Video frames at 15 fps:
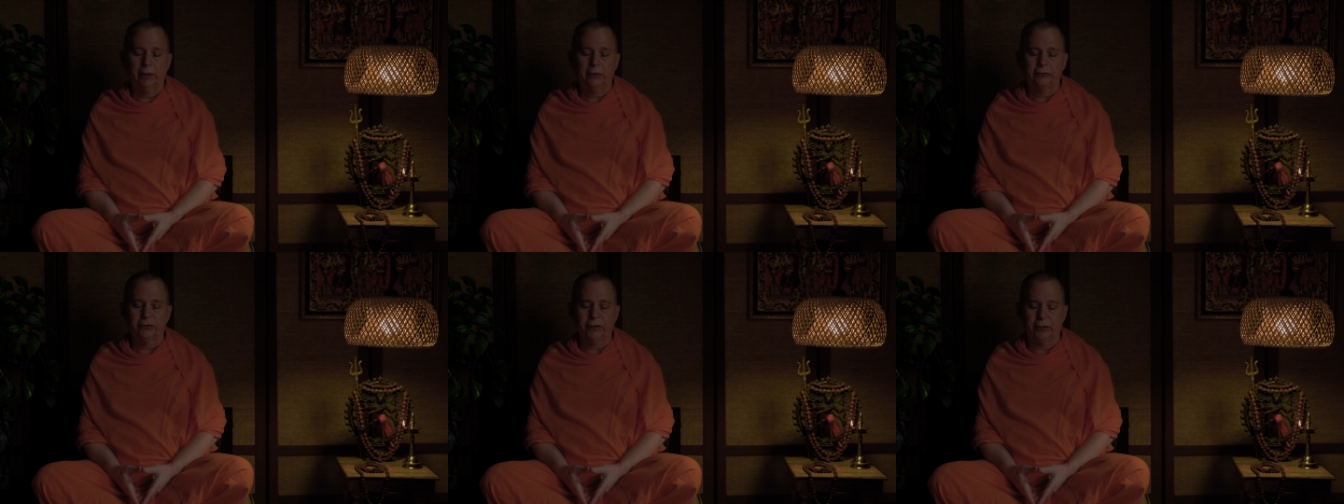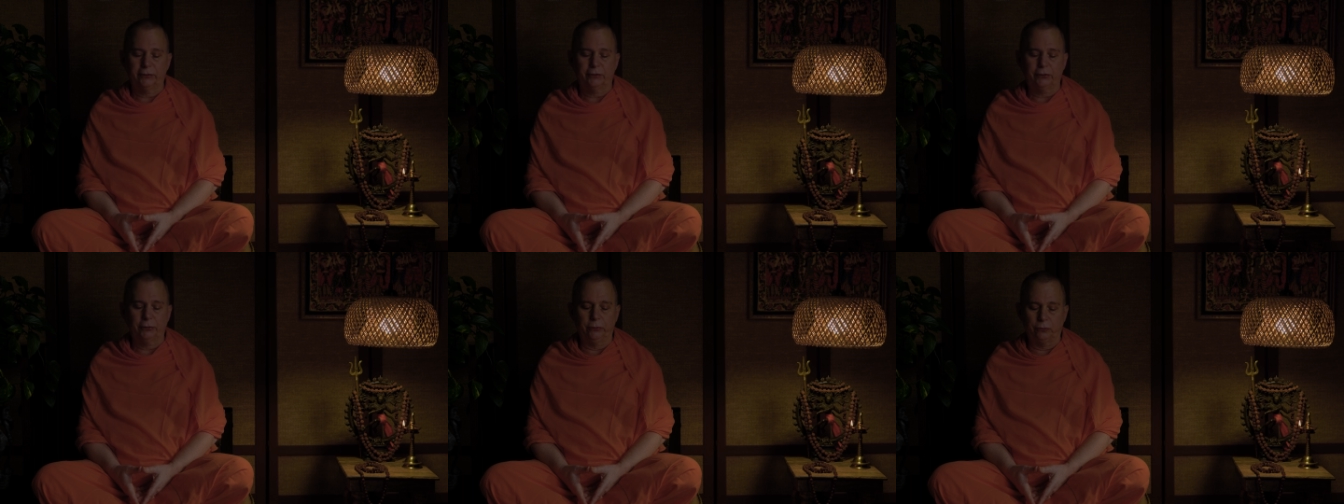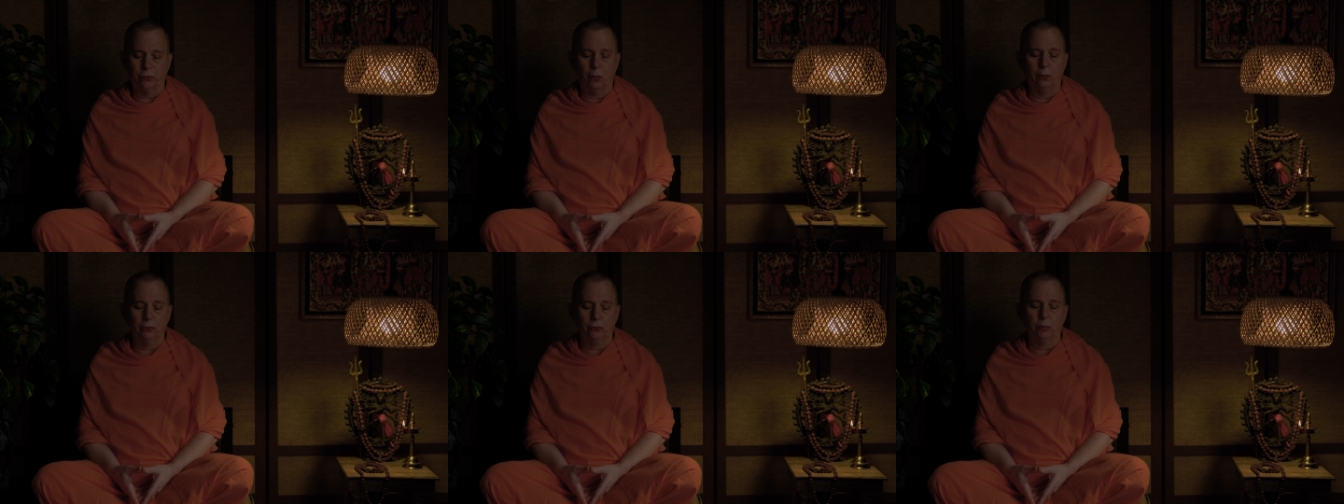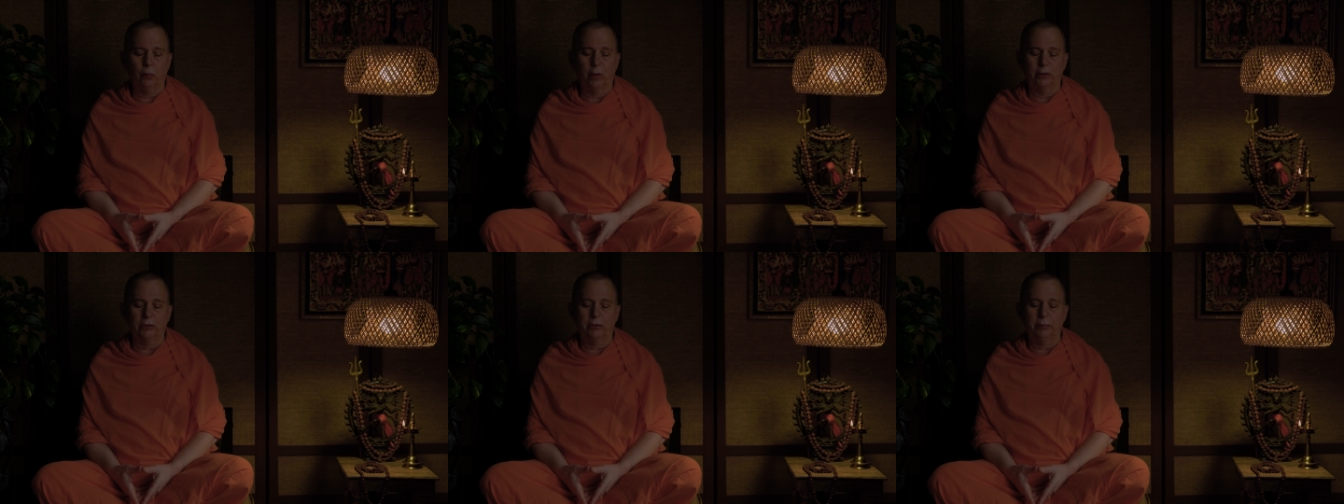Since you don't
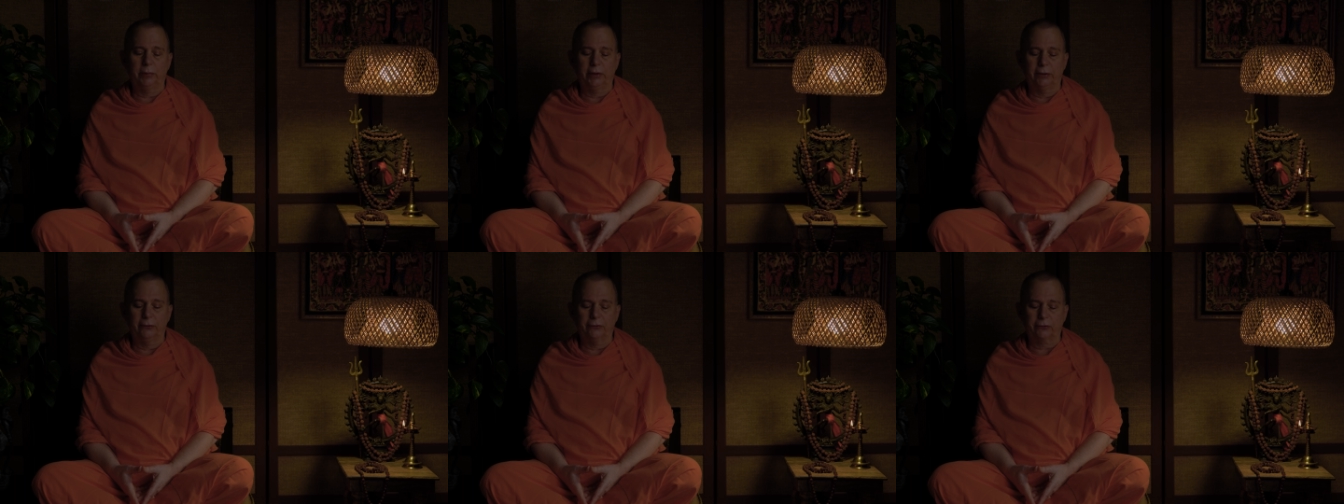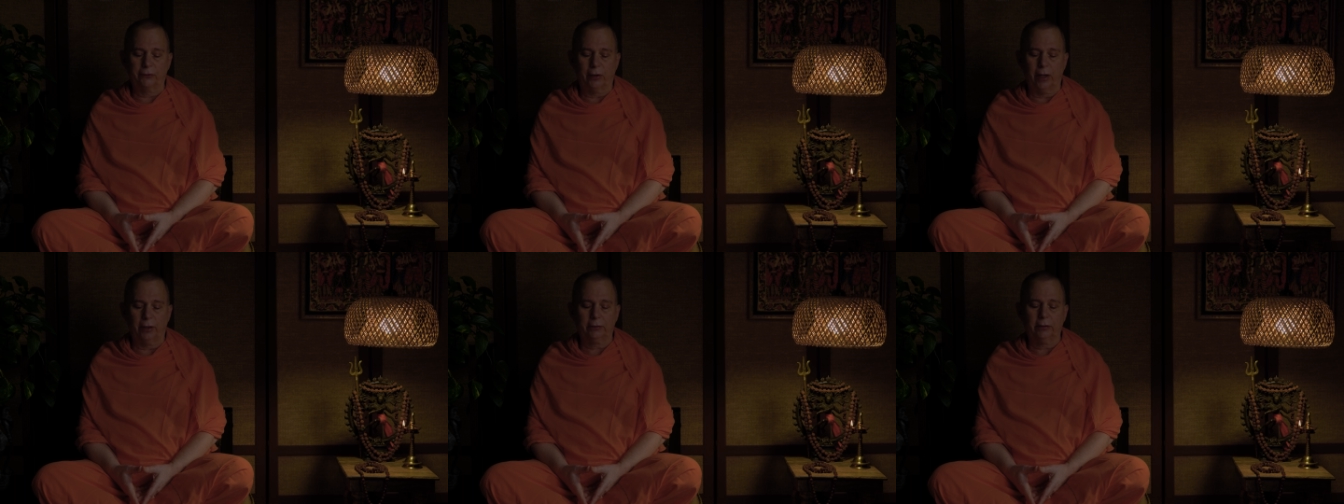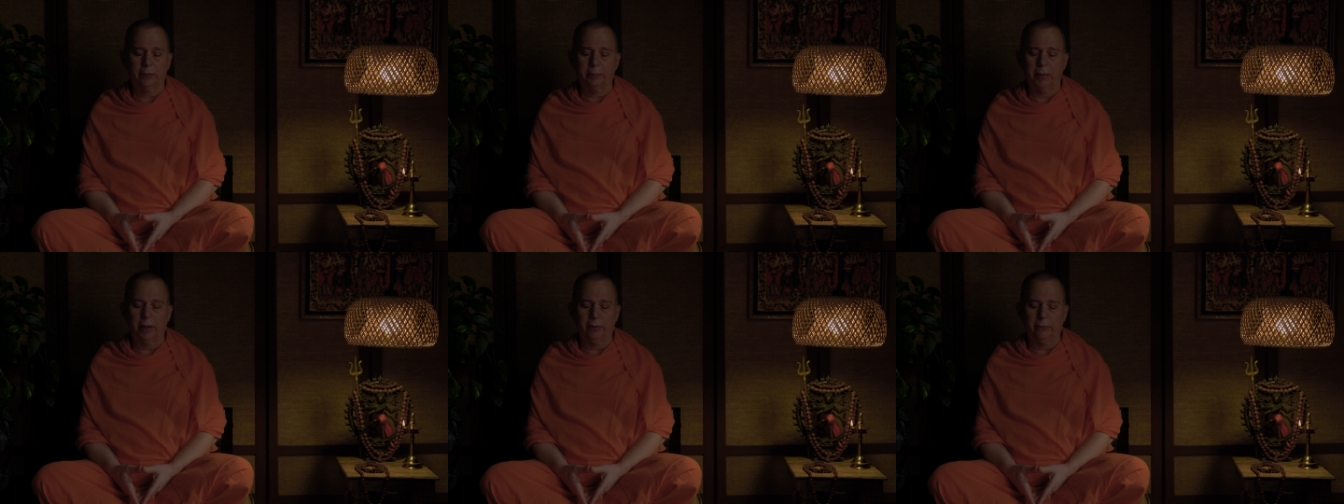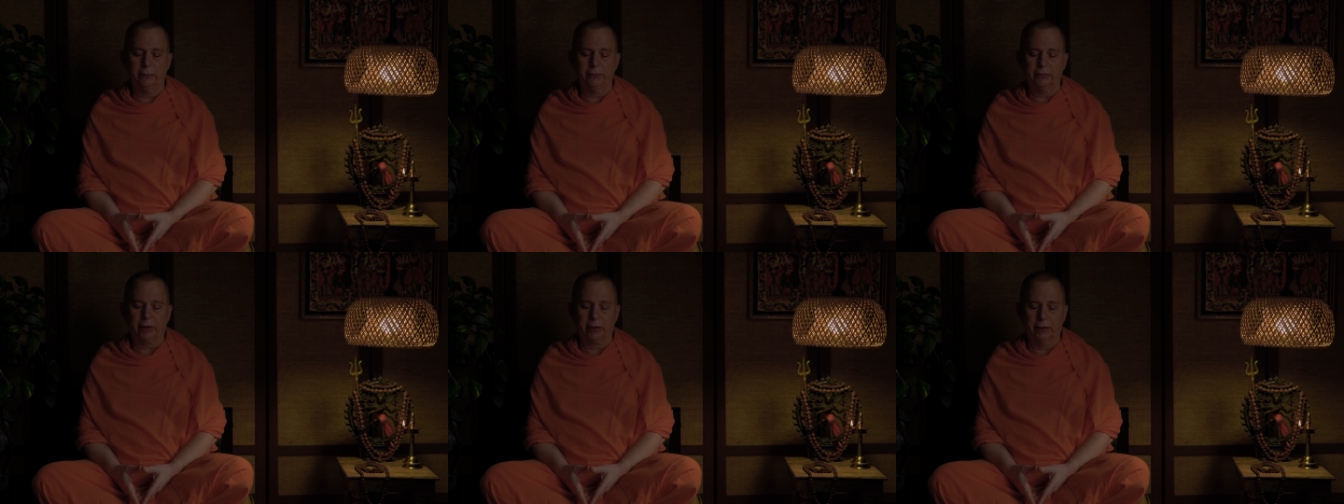want to be distracted by
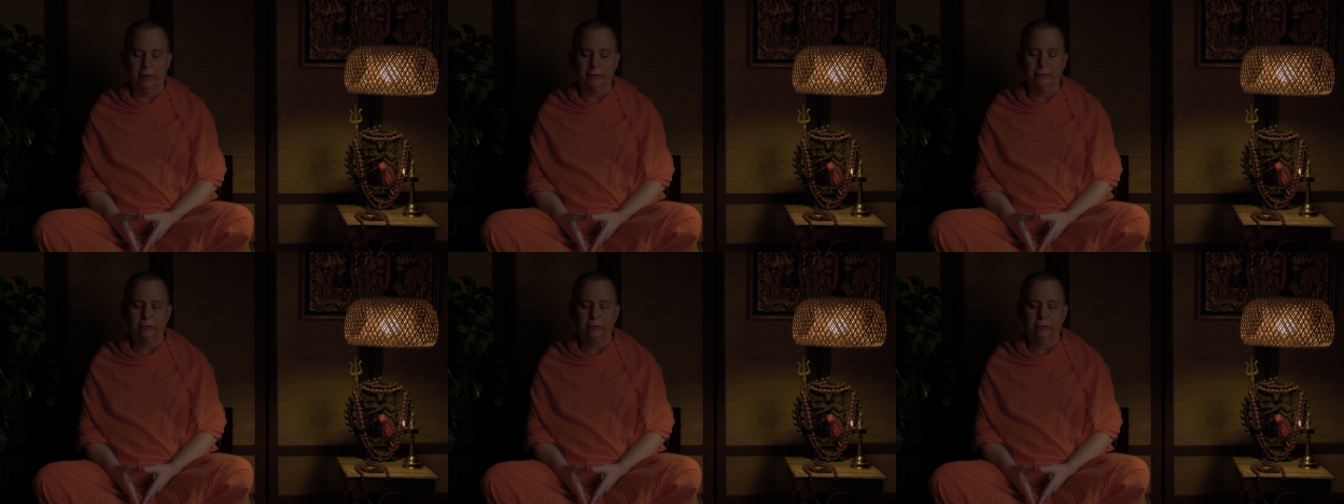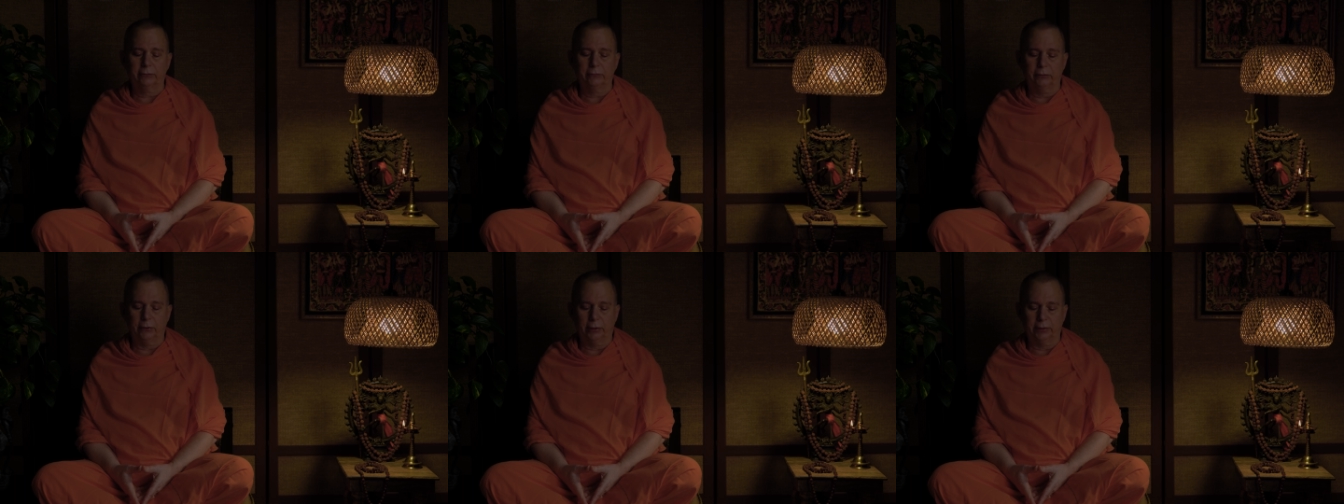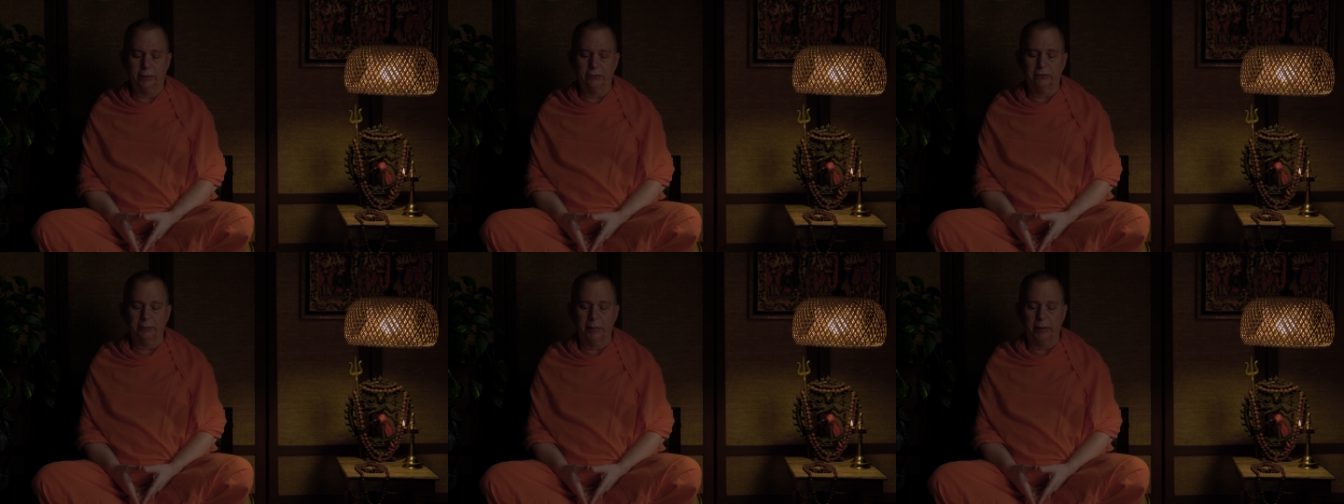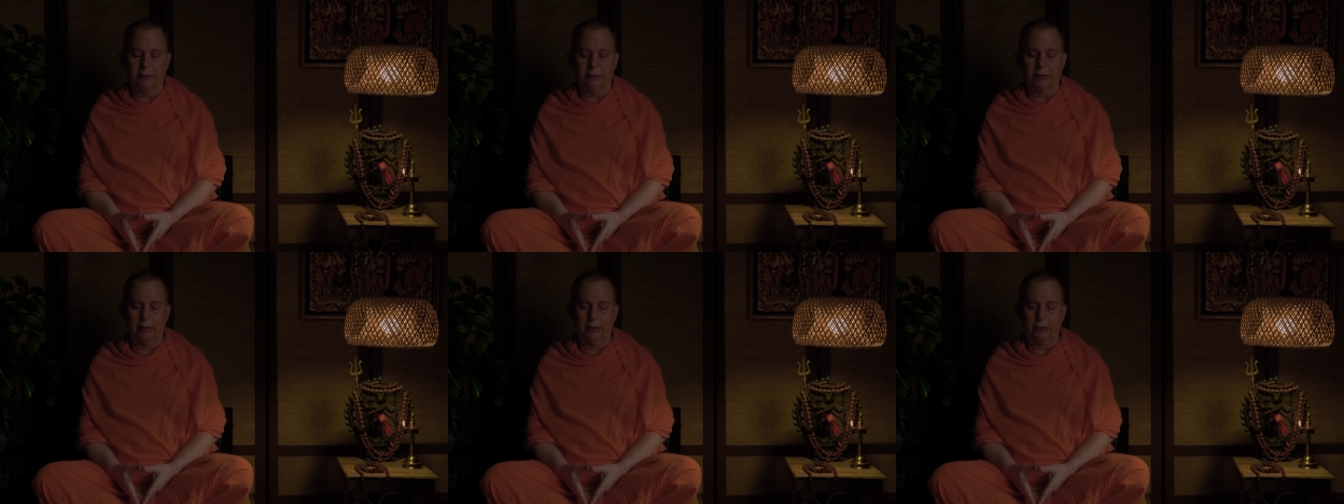those things during this
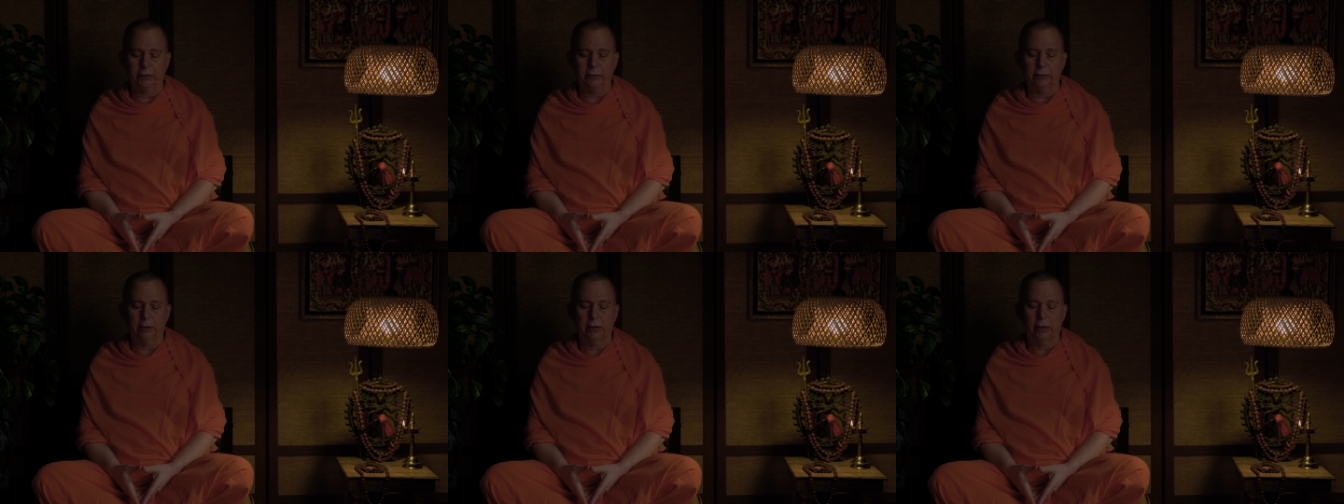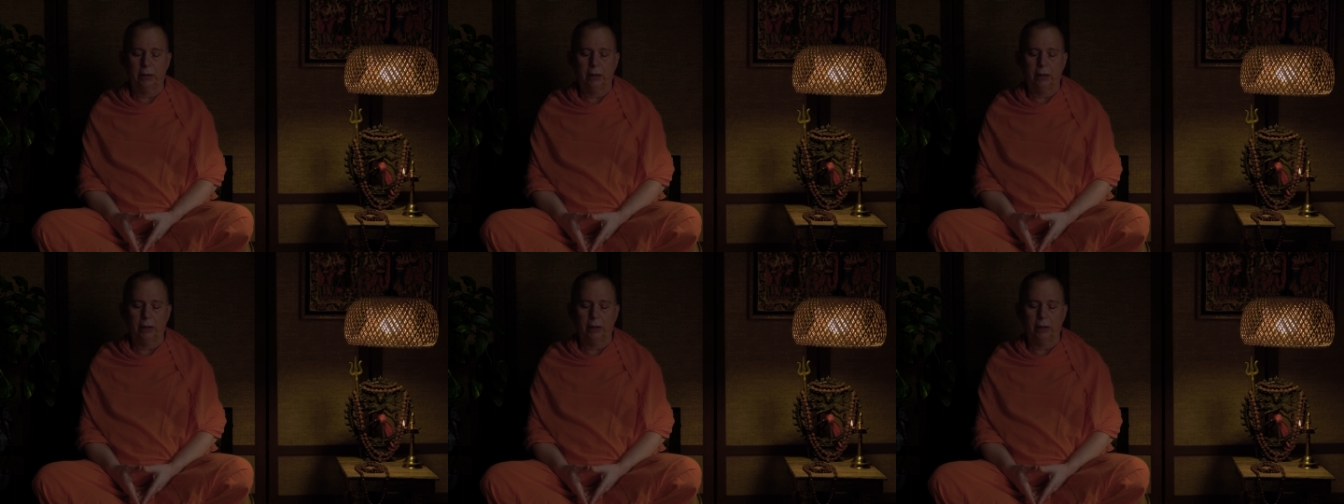meditation,